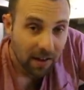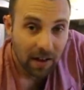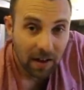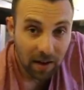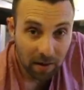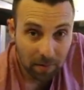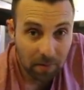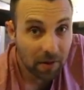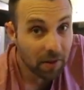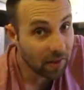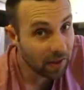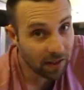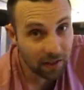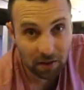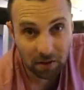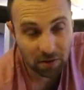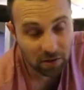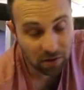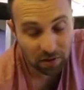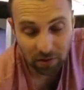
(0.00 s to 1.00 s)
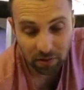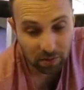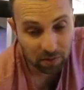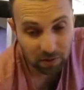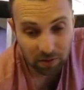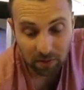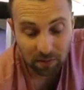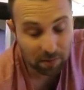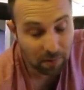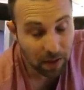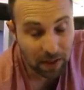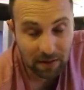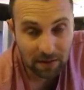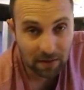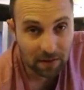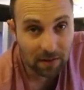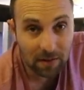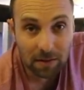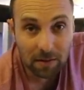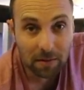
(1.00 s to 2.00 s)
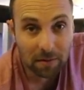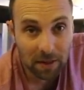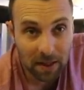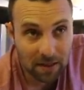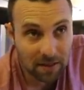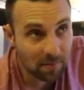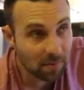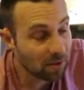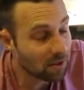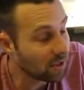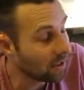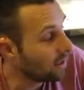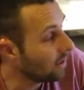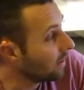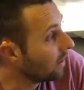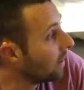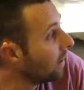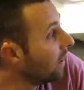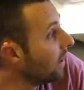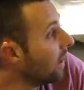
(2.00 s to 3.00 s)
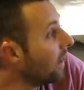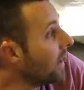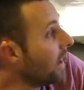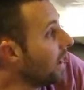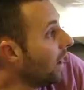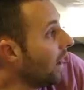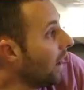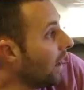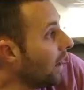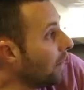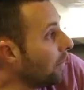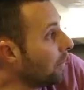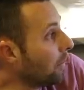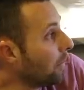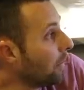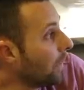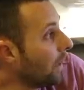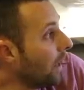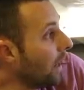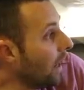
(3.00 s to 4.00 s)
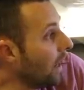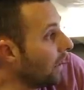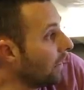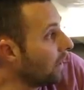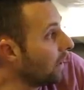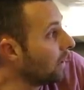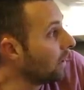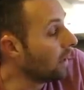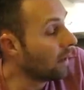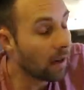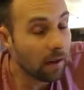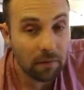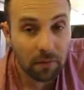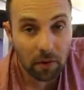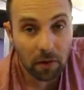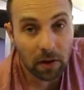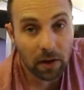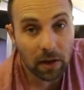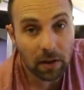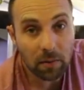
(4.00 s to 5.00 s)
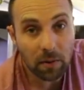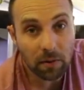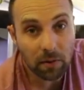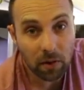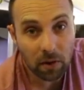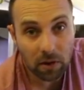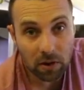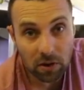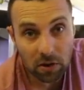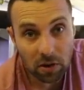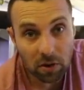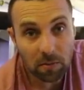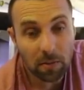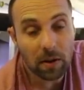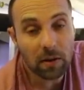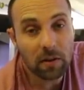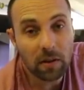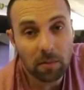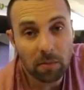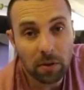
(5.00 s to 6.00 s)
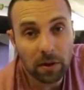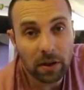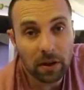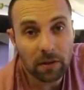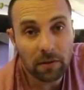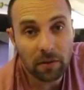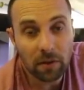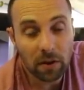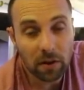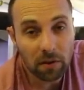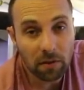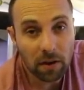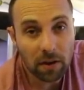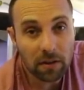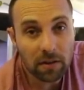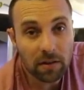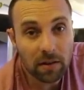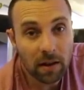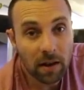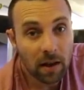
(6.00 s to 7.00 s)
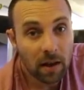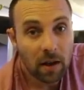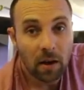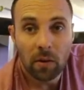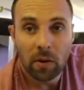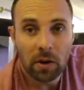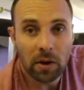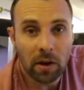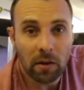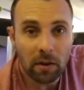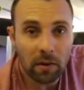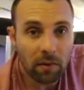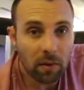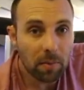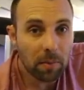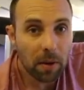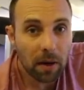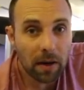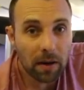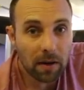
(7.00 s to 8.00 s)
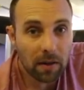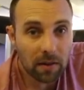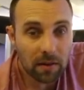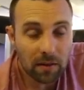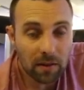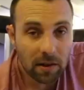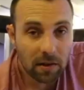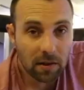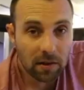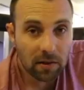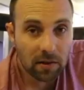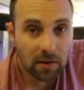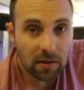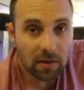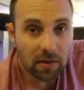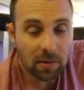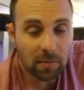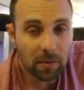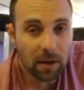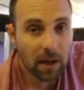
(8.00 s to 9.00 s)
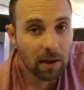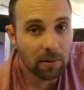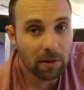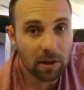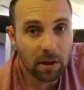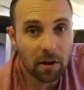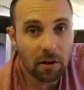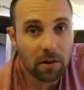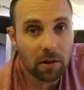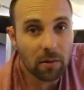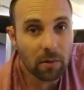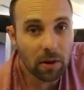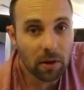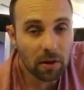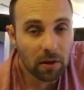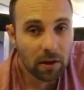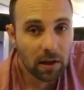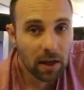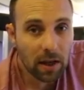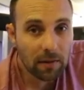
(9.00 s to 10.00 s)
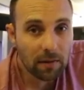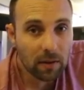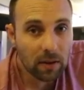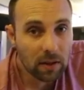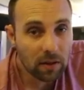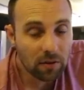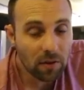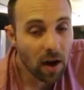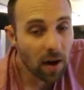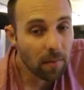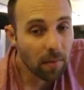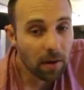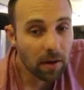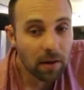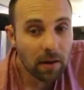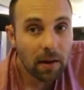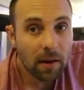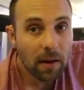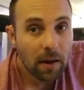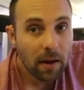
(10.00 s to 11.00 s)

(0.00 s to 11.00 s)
Um, thank you John, it was amazing, amazing machining. Um, and then finally we've got a tube that's completely full of grease. We know every part of the steering system and we know that we're not going to have any drama